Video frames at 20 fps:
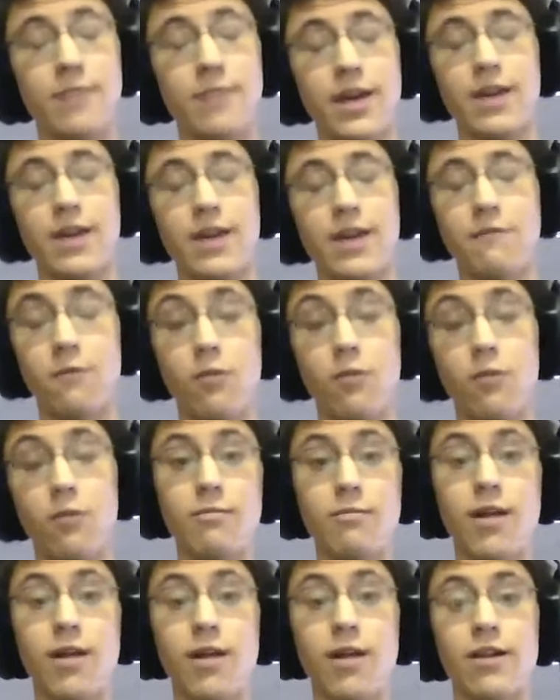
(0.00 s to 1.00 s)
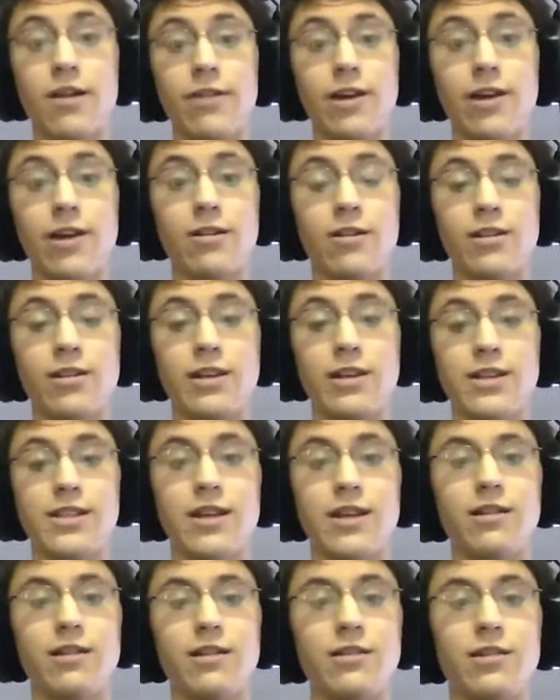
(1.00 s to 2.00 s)
a forum moderator on the
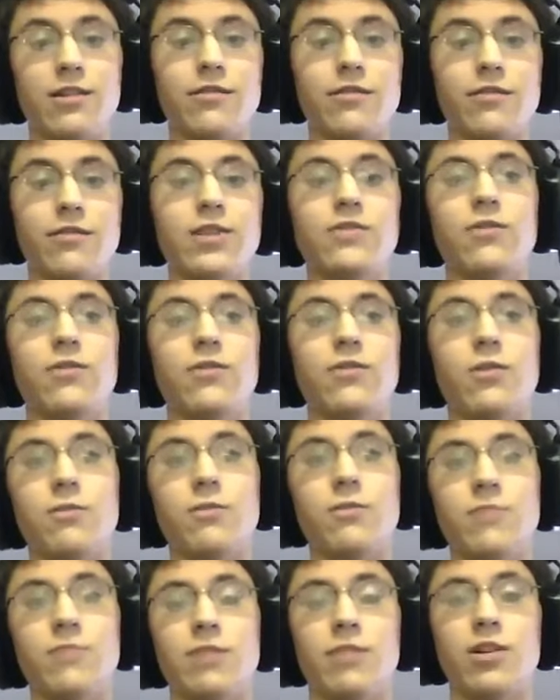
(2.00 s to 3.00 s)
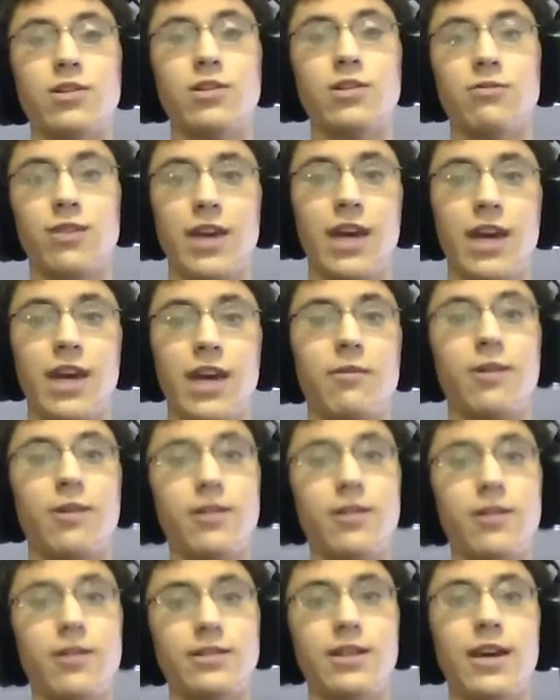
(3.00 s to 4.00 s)
Zelda Universe forums. I'm also a
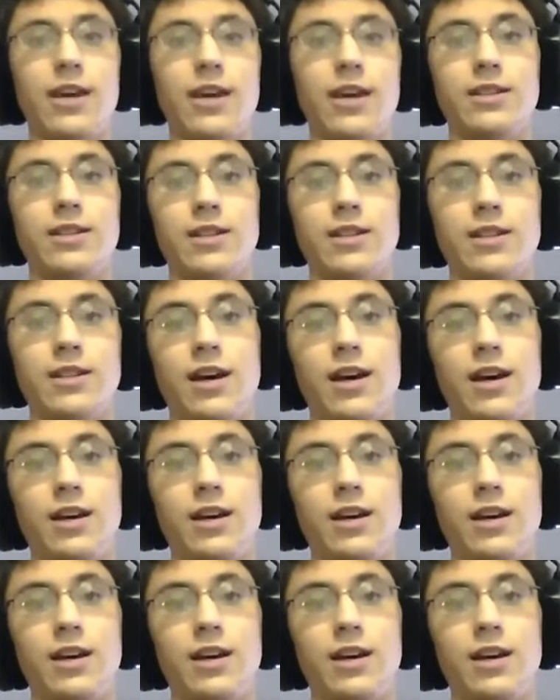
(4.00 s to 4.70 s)
gamer, and